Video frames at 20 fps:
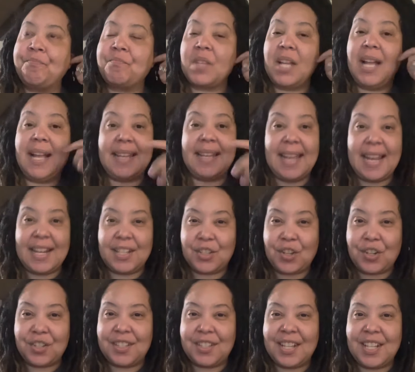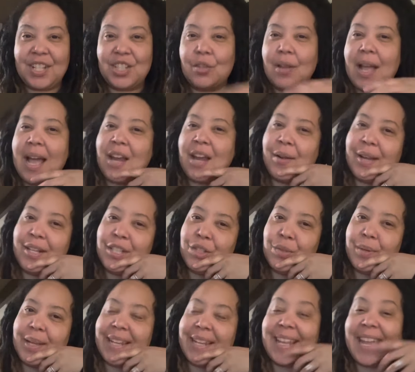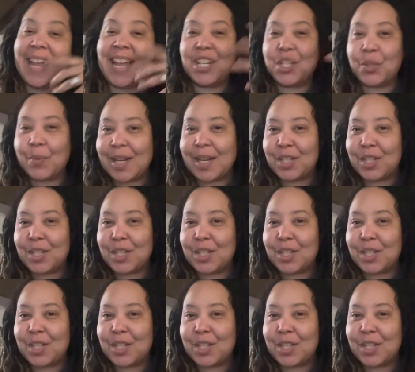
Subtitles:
I can't start seeds. So how do I do it? Can't direct